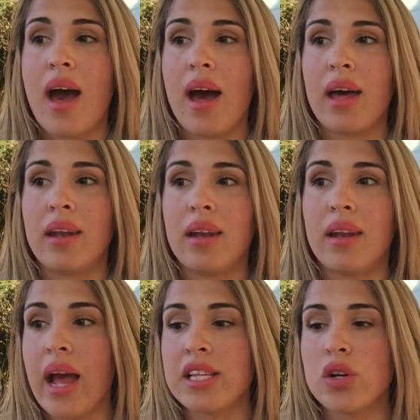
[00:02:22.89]

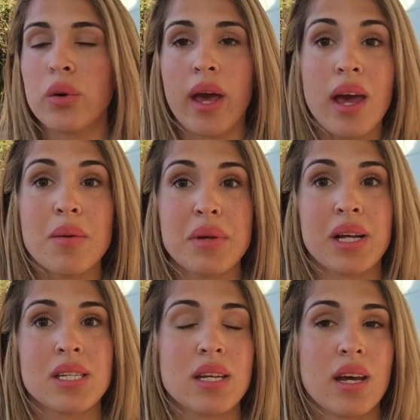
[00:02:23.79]
And it's okay
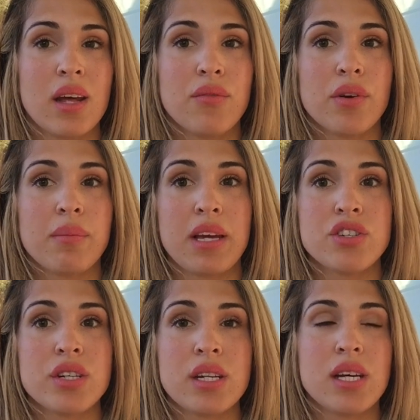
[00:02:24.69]
because the
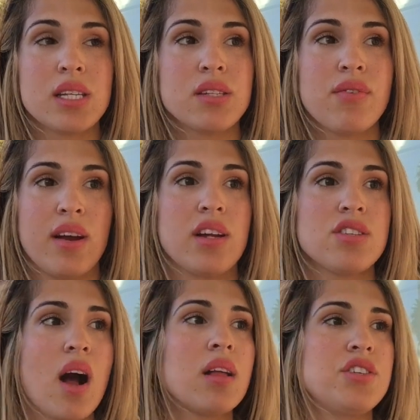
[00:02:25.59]
information is very
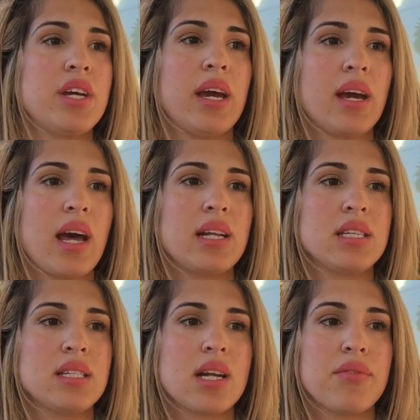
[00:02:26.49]
challenging and
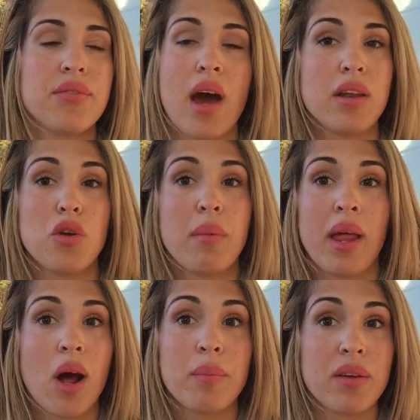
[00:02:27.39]
it's stuff that you
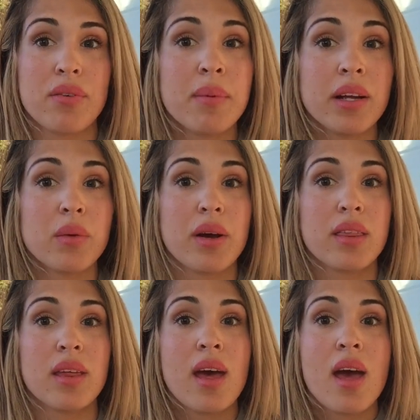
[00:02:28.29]
may not be familiar with.